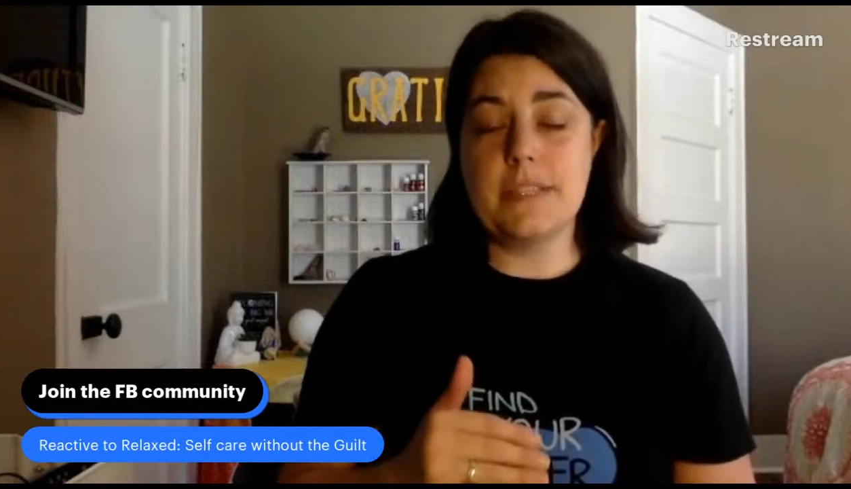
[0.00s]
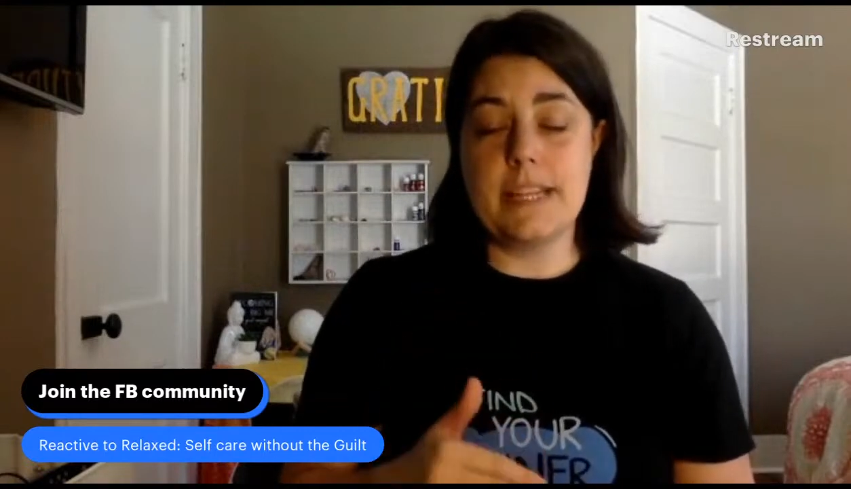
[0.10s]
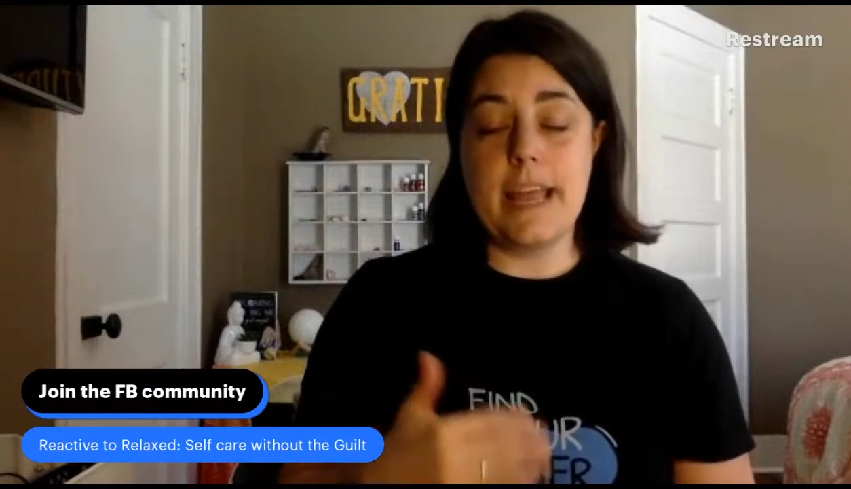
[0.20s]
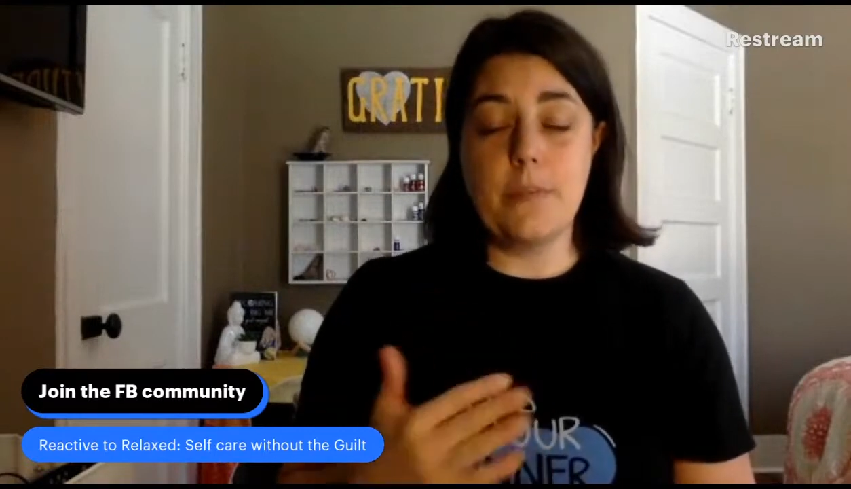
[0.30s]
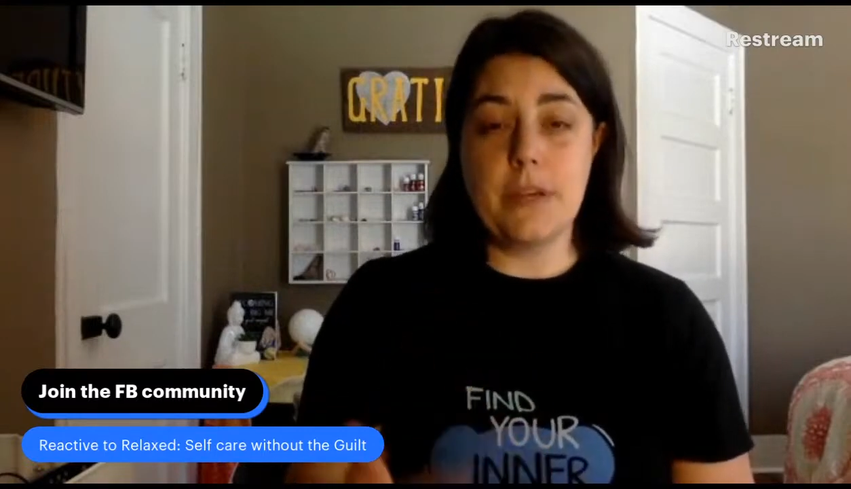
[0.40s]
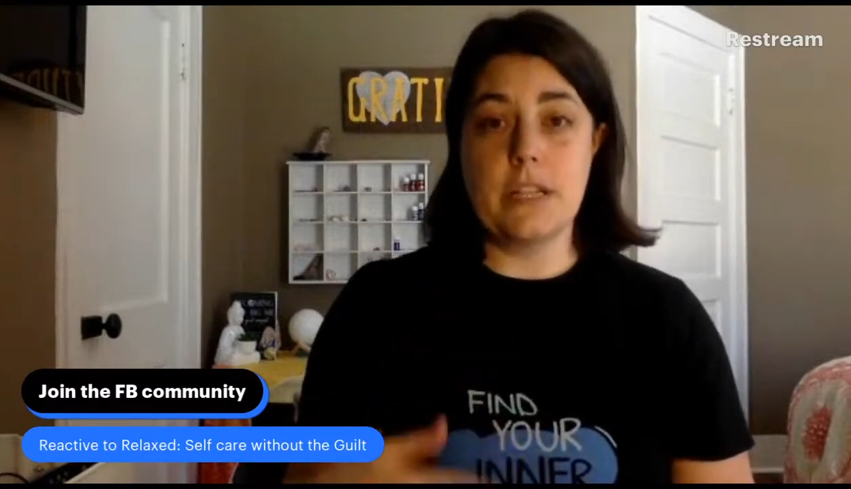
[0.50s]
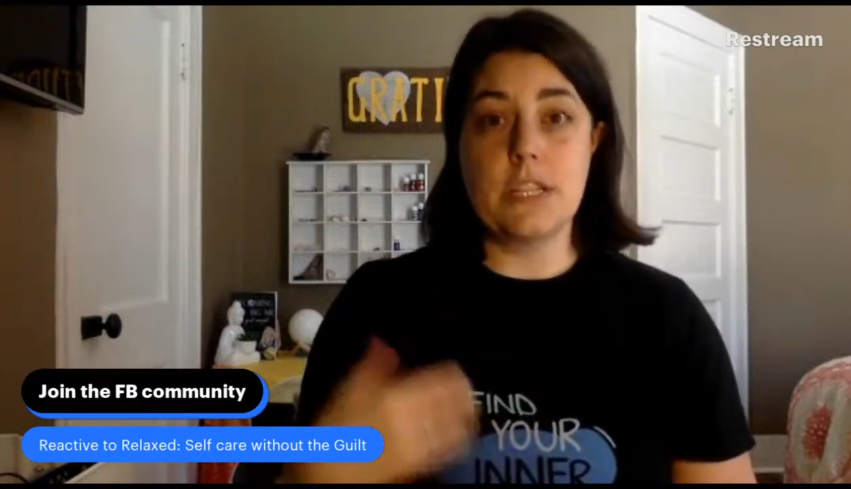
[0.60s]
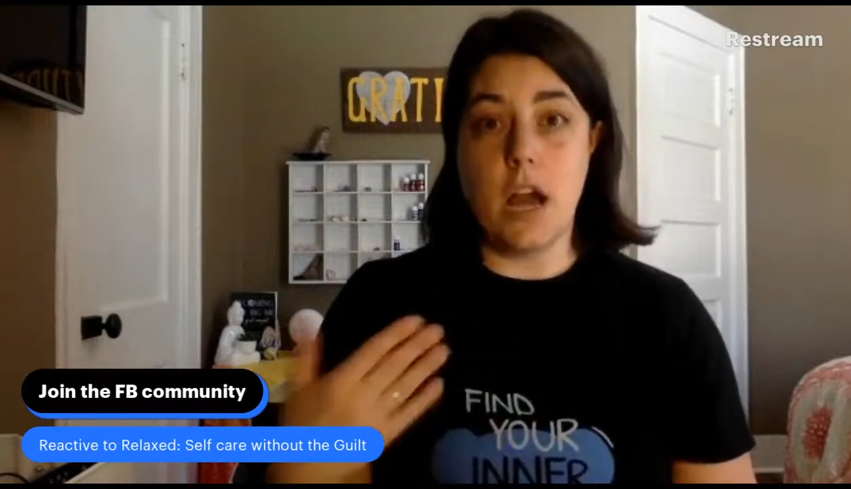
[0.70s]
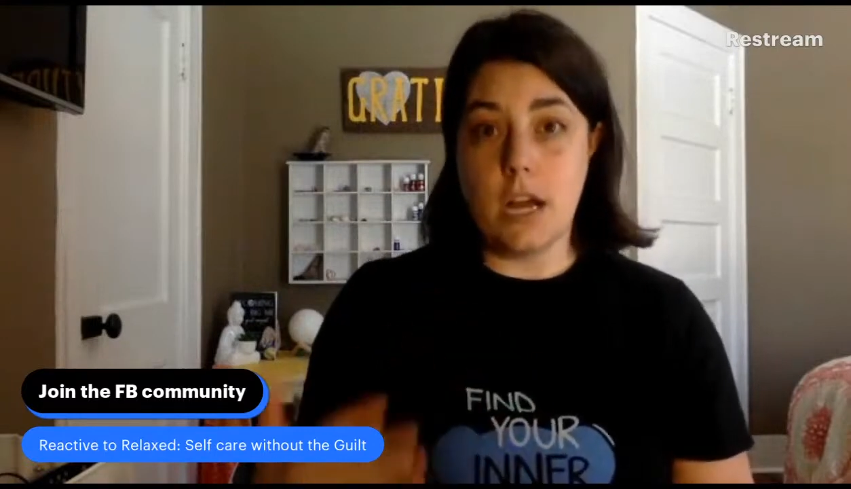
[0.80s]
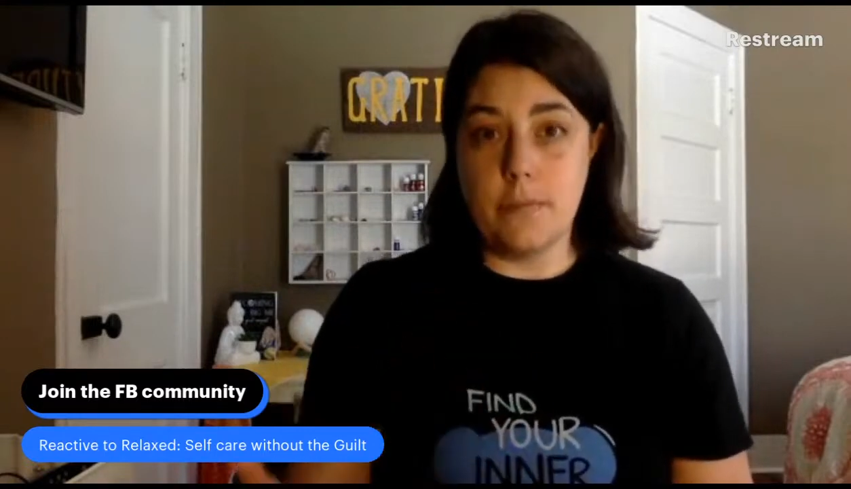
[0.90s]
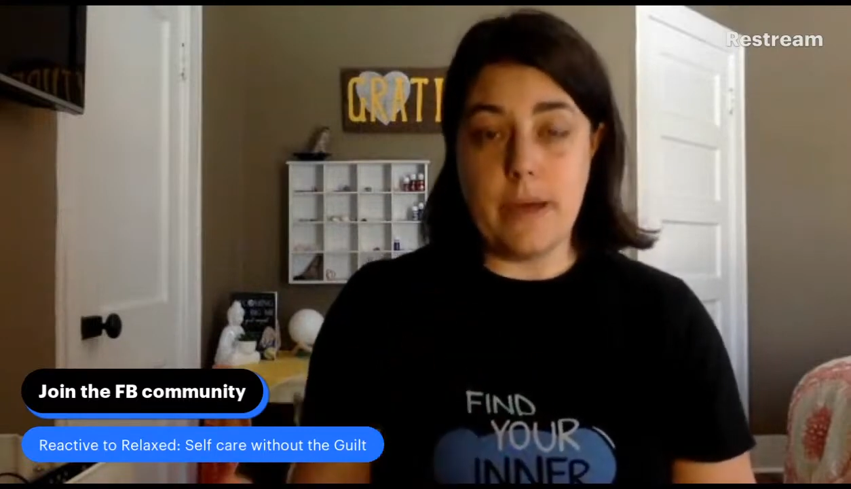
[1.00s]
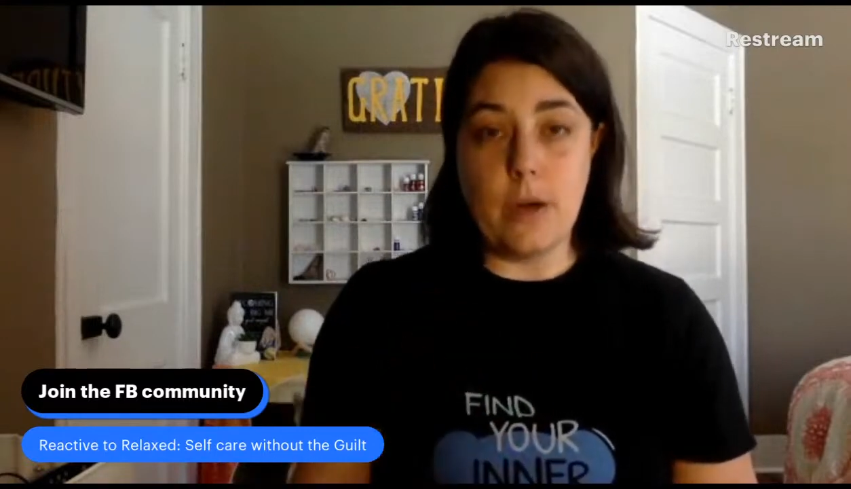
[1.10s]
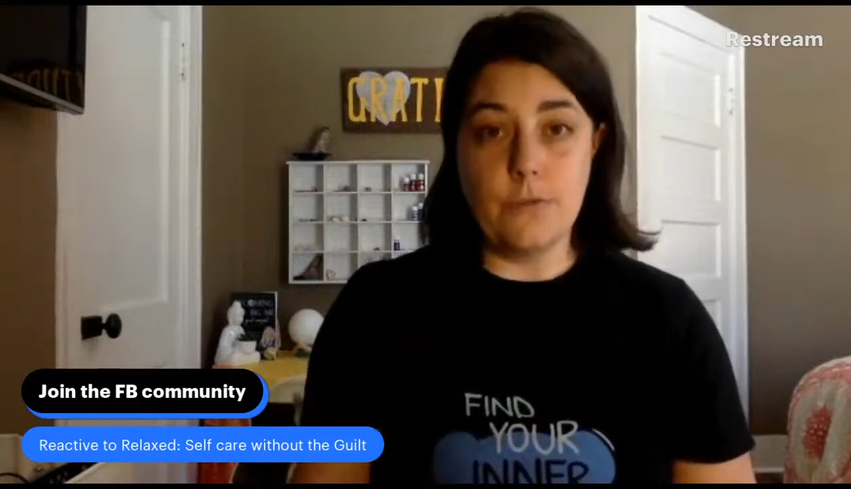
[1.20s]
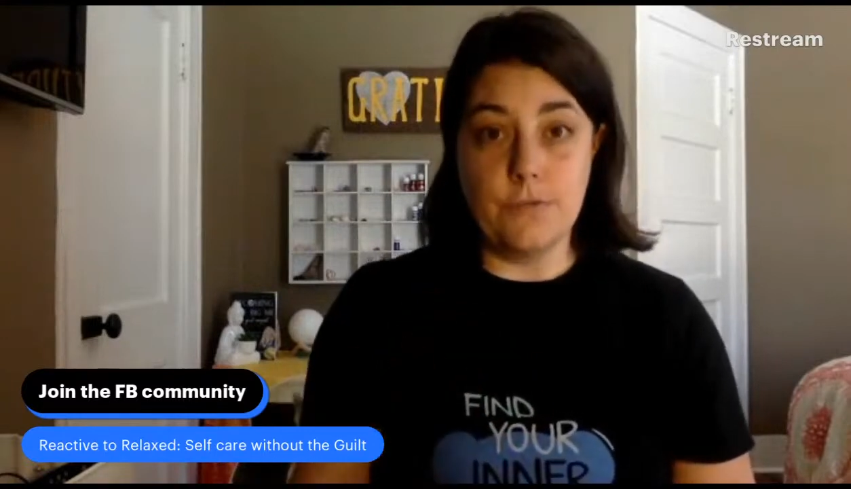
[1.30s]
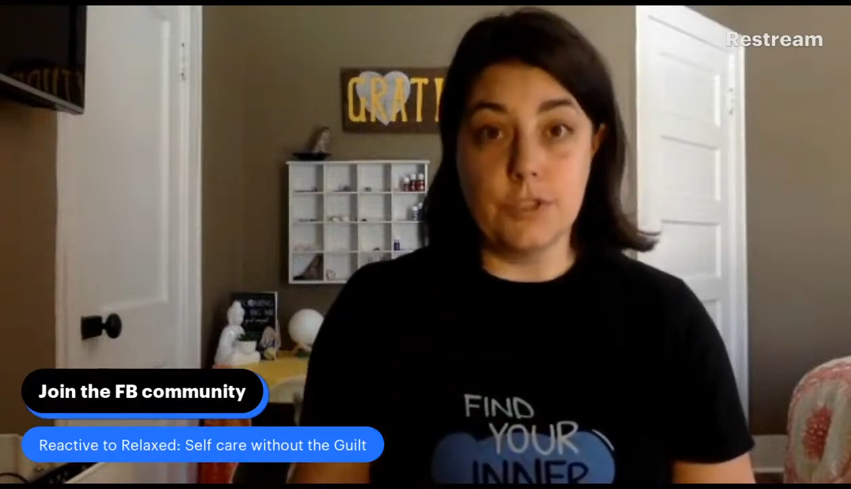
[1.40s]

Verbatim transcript: Today, I'm going to talk about